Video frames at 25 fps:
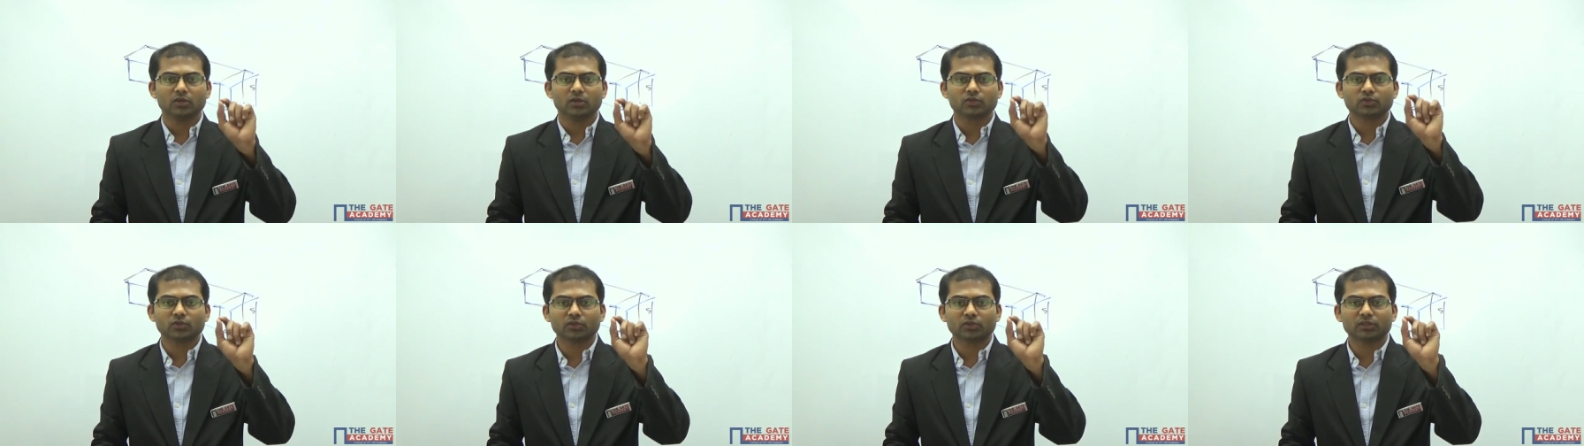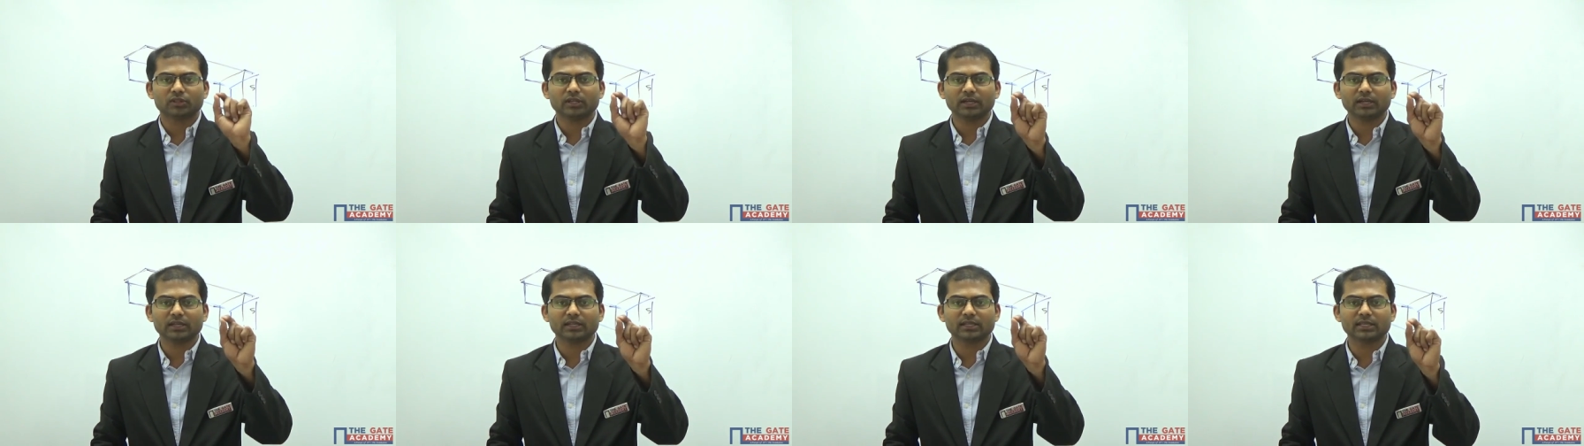So
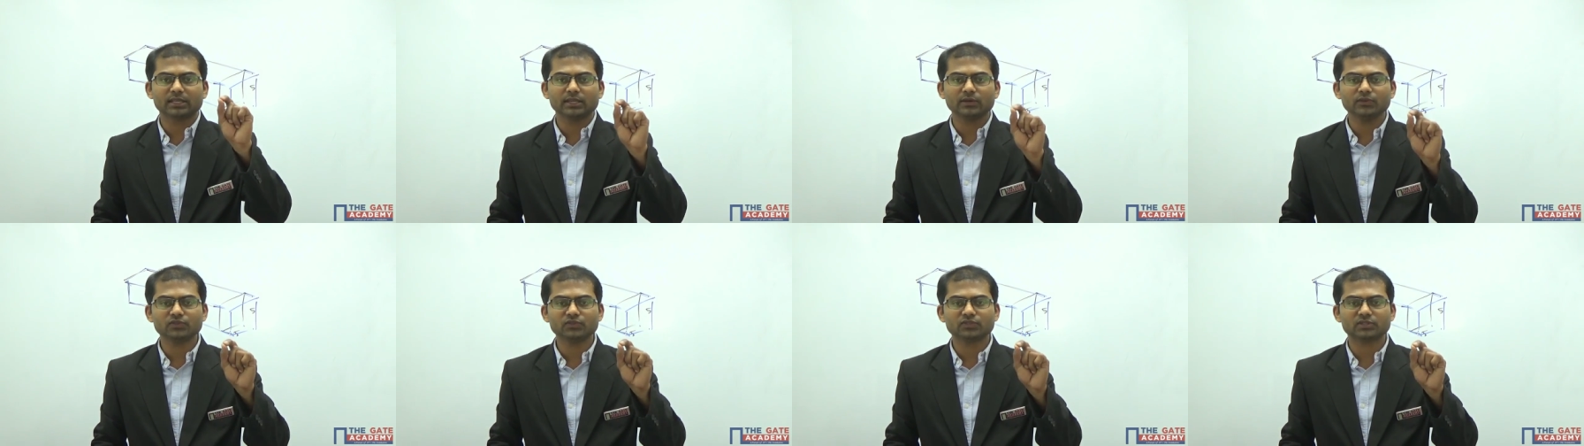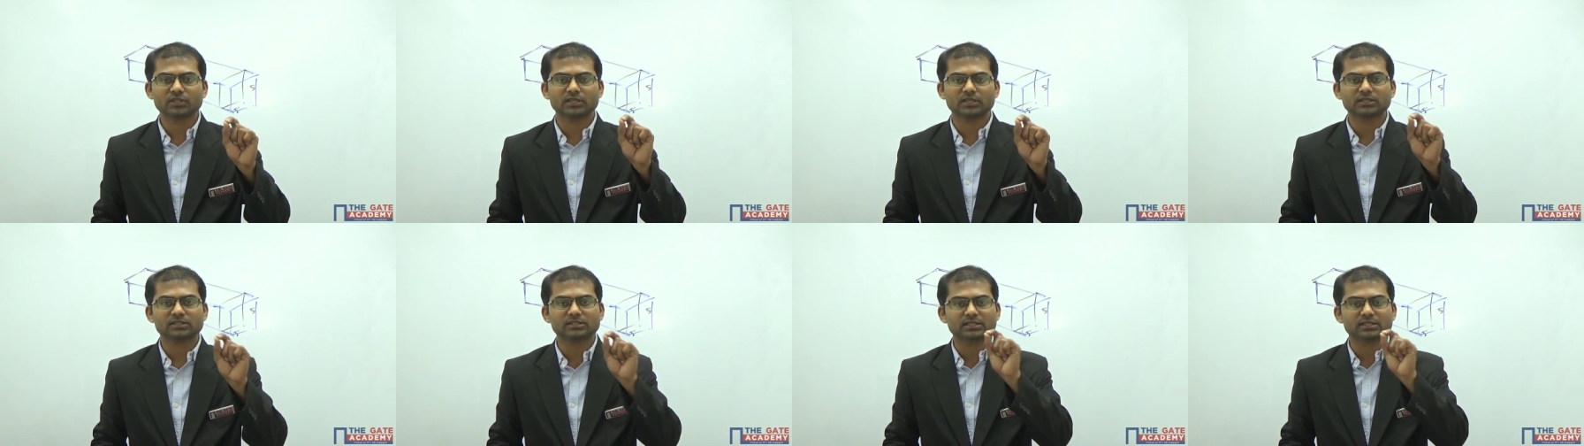that gives
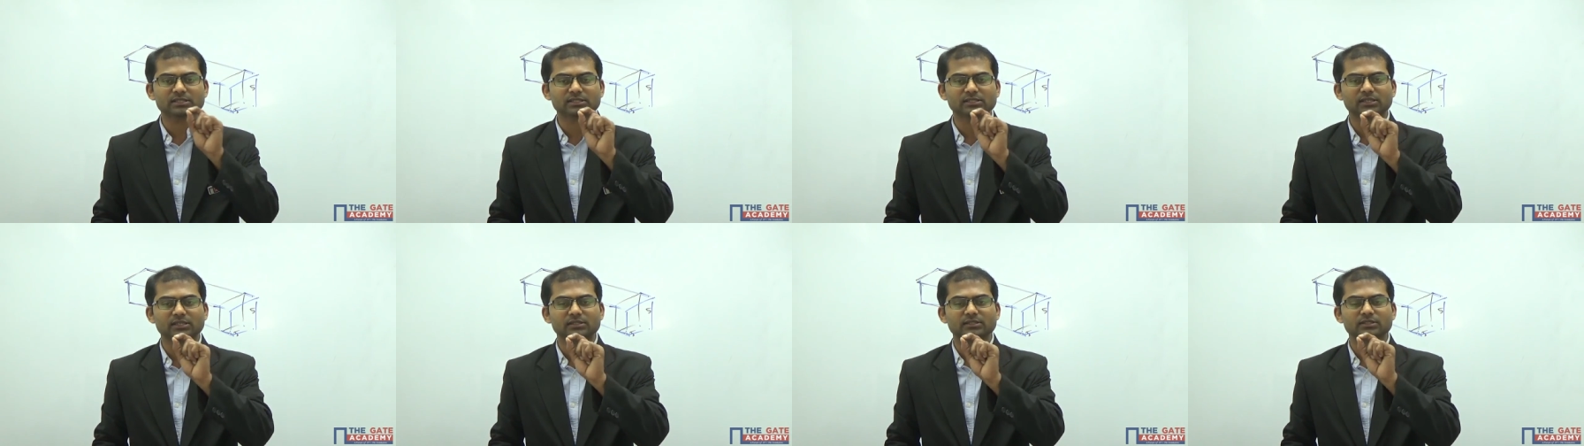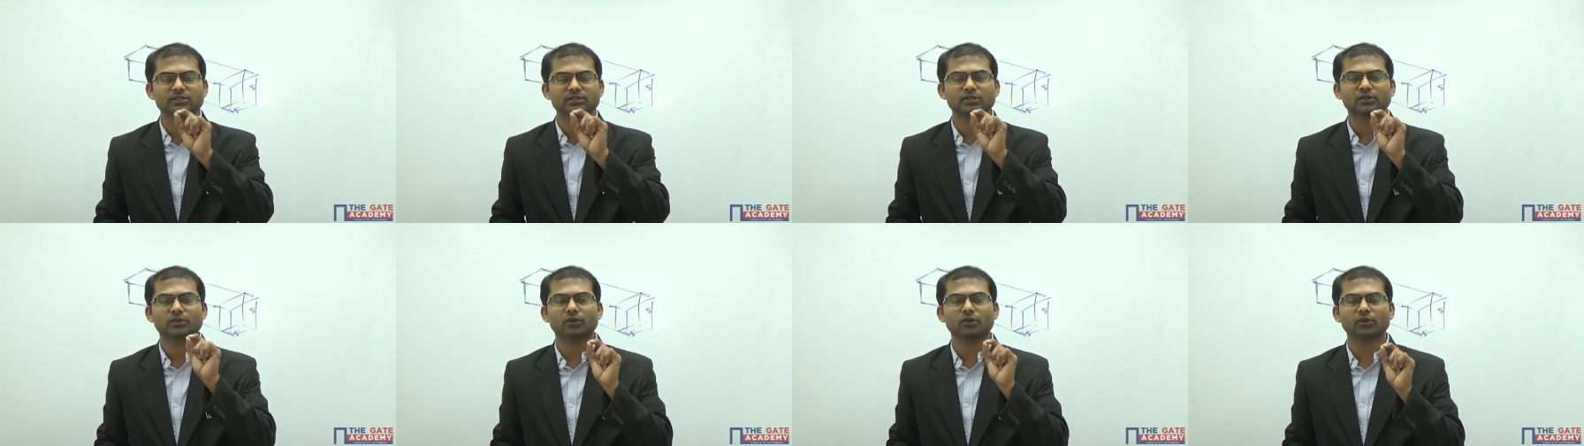us the stress
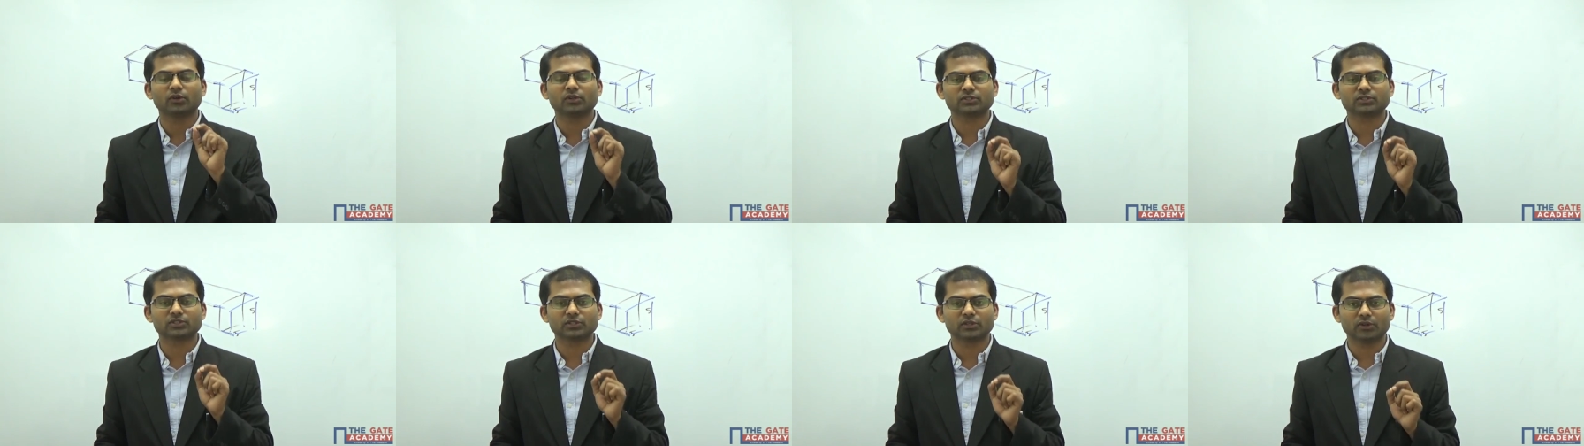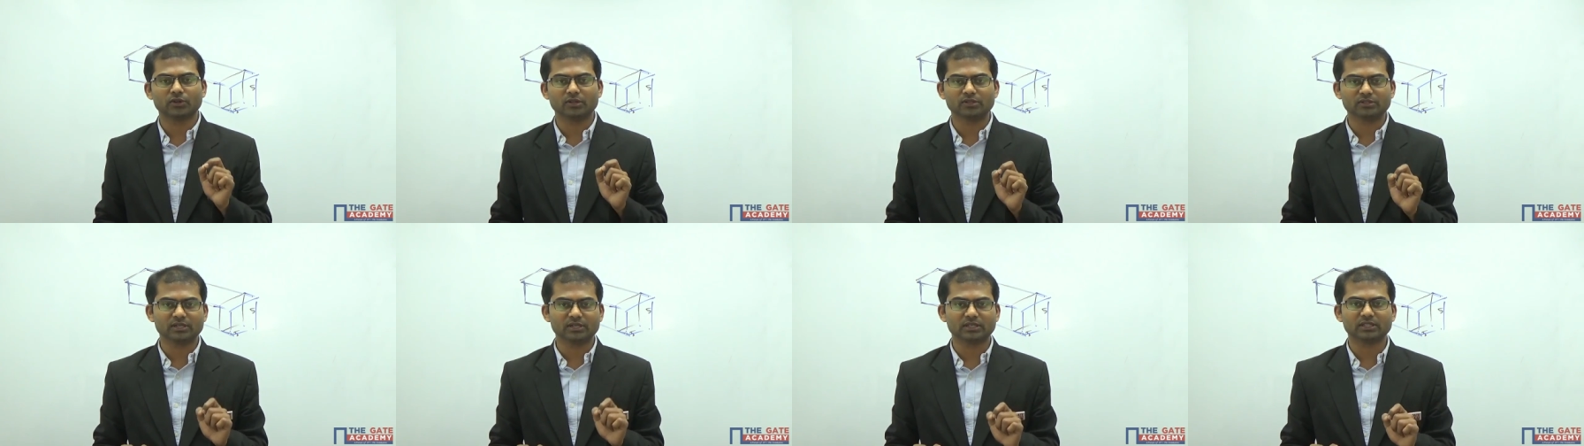is equal to
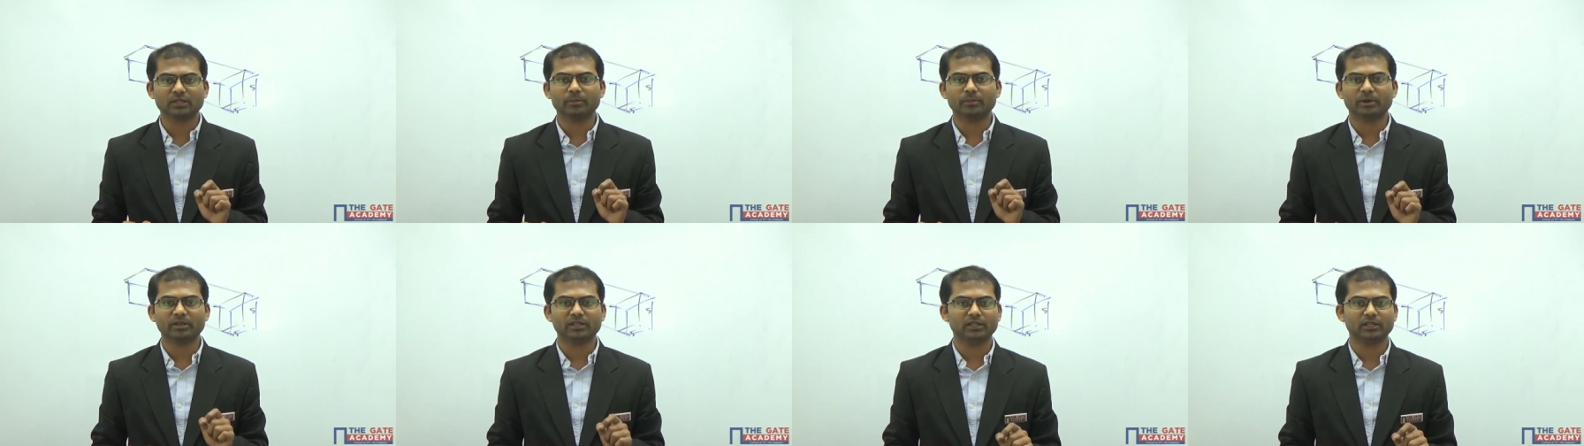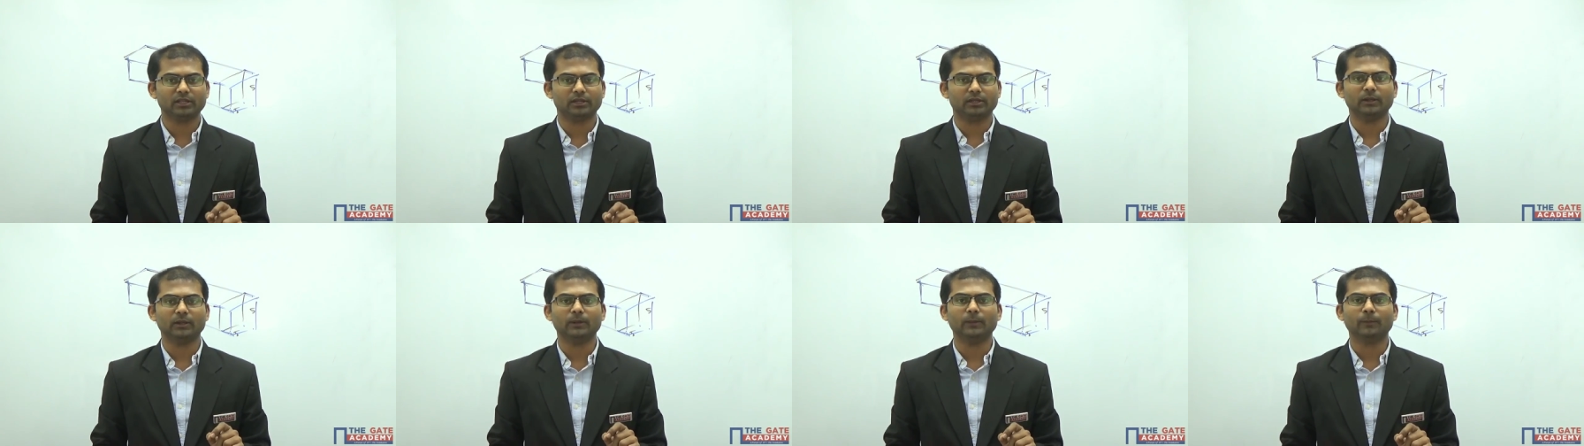zero inside the
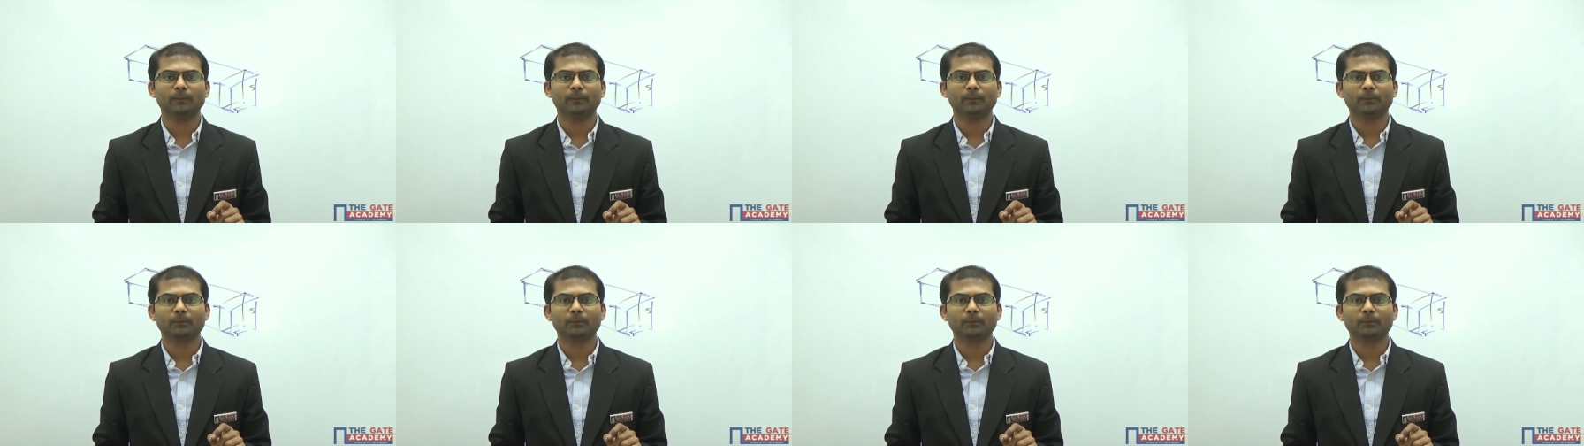material.